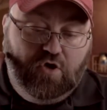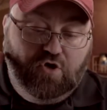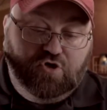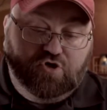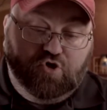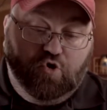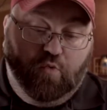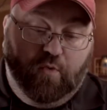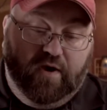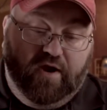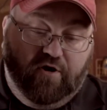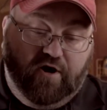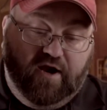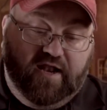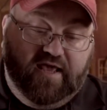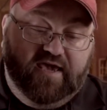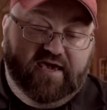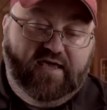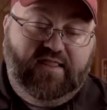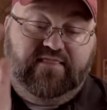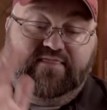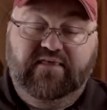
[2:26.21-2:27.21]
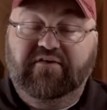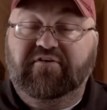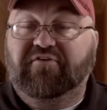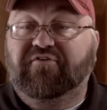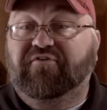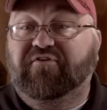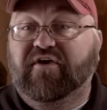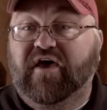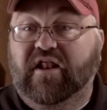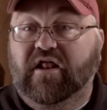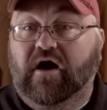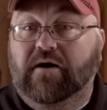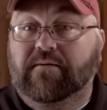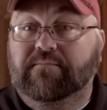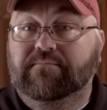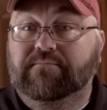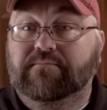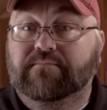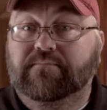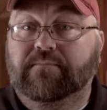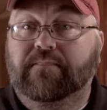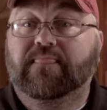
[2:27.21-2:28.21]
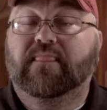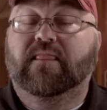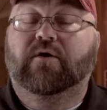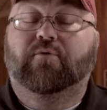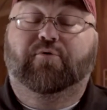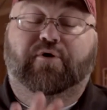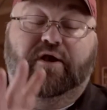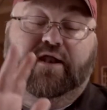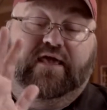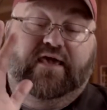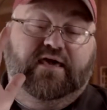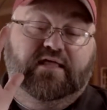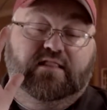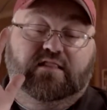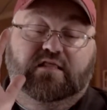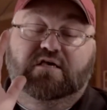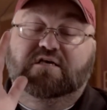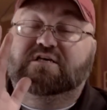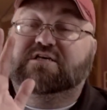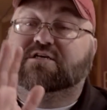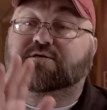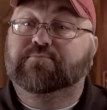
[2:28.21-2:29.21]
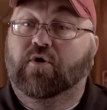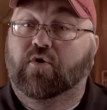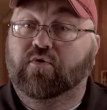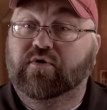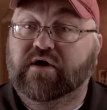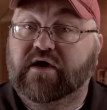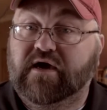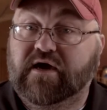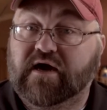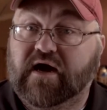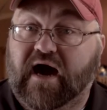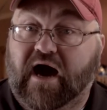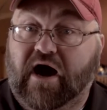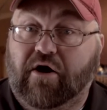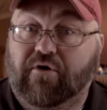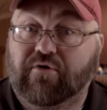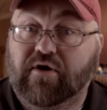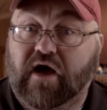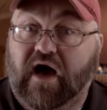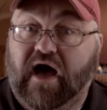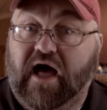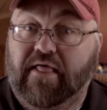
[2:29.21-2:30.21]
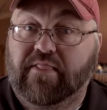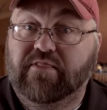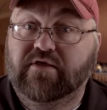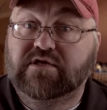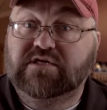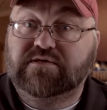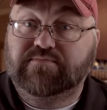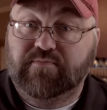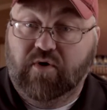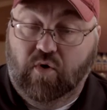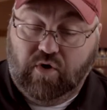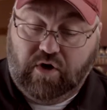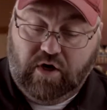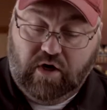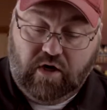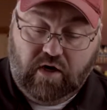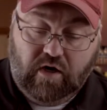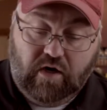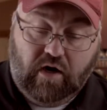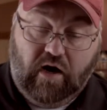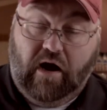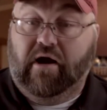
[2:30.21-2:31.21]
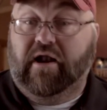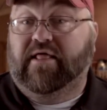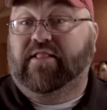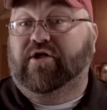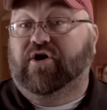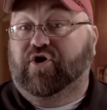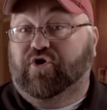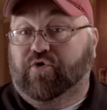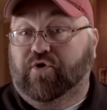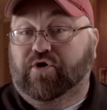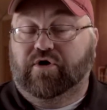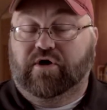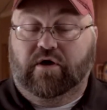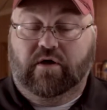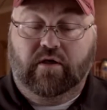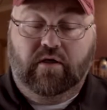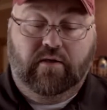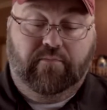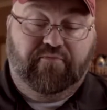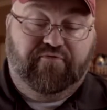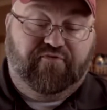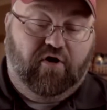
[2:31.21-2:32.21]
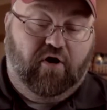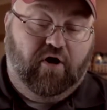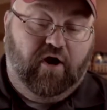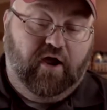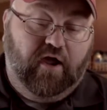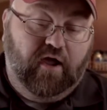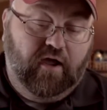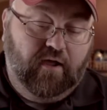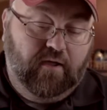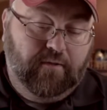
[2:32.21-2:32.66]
So we are going to get this set up. We're going to get this smoking out on the smoker, or out on the grill, I'm sorry.